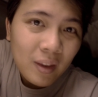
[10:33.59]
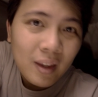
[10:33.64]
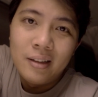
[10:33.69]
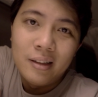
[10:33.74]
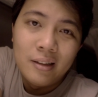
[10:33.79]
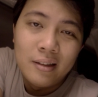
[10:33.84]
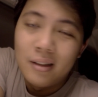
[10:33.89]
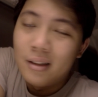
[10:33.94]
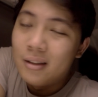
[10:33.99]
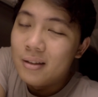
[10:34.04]

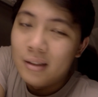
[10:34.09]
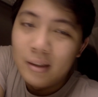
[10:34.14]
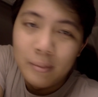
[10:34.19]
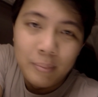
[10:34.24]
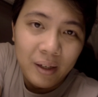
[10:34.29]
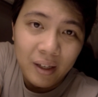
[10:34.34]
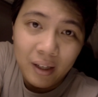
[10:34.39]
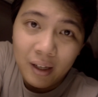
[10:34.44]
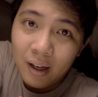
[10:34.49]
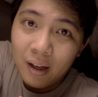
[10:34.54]
She's not
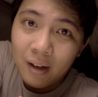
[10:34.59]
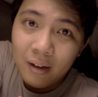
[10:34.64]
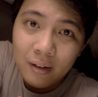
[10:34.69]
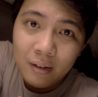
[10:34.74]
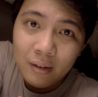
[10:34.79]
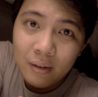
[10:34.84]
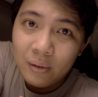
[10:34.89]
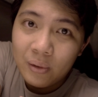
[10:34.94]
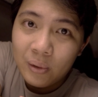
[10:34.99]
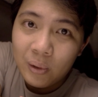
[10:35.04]
sleeping yet,
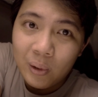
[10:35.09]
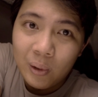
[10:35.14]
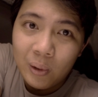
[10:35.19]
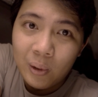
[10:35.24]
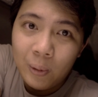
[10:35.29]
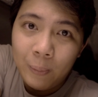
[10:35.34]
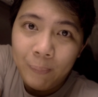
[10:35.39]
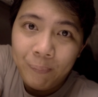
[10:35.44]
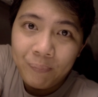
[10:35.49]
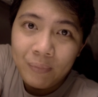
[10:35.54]

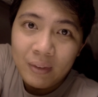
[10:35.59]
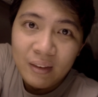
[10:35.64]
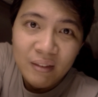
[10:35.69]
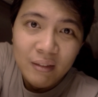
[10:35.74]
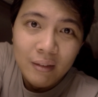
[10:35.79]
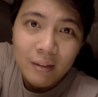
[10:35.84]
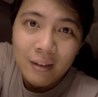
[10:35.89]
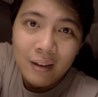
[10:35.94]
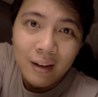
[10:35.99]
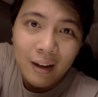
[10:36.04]
so
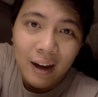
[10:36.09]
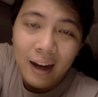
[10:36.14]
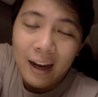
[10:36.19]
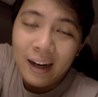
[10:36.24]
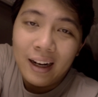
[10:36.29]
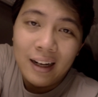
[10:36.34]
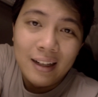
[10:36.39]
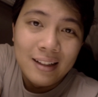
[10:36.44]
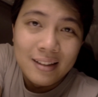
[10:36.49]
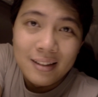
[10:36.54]
I
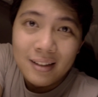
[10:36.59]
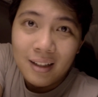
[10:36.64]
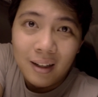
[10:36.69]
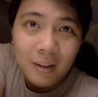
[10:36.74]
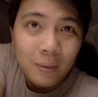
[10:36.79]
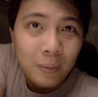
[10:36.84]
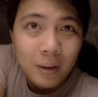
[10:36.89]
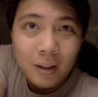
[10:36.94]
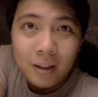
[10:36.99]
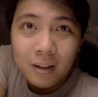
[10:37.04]
can't
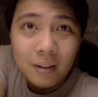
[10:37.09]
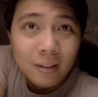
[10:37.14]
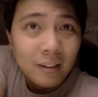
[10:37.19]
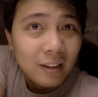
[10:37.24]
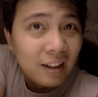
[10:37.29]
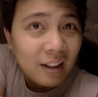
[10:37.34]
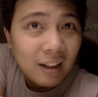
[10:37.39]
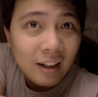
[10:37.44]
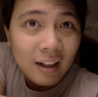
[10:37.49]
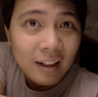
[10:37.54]
start work on
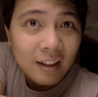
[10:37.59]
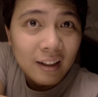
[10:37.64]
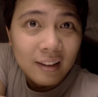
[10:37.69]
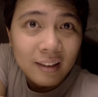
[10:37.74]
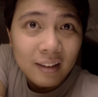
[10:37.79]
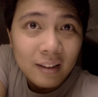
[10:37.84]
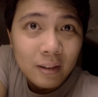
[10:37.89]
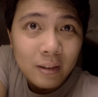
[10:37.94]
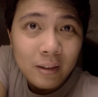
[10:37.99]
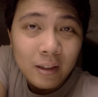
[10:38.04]
the card
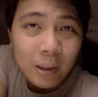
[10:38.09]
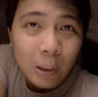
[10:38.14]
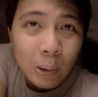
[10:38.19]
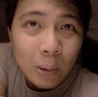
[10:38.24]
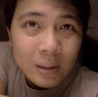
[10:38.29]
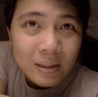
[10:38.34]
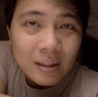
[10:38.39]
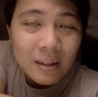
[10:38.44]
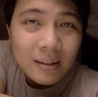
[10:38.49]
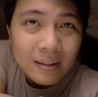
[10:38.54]
until she
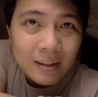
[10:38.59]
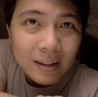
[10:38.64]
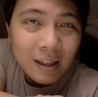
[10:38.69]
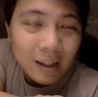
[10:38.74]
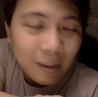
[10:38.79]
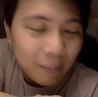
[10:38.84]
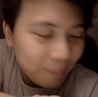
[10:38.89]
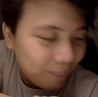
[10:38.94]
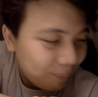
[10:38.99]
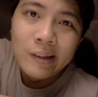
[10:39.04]
goes to
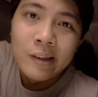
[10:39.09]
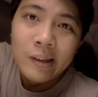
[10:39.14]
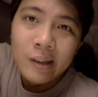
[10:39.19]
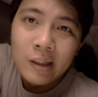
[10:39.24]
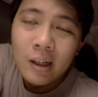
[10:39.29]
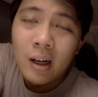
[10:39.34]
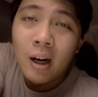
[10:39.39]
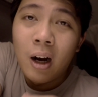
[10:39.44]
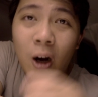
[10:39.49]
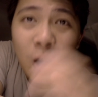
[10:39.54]
sleep.
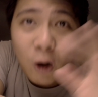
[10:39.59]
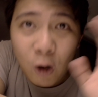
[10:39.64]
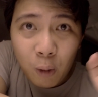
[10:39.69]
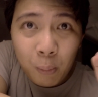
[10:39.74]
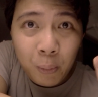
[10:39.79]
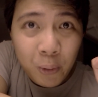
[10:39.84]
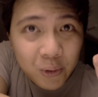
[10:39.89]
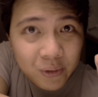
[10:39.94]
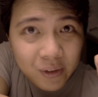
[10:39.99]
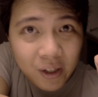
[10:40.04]

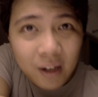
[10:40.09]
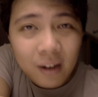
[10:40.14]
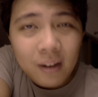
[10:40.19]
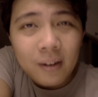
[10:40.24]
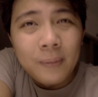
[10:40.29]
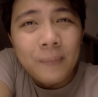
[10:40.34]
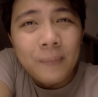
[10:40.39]
Almost there.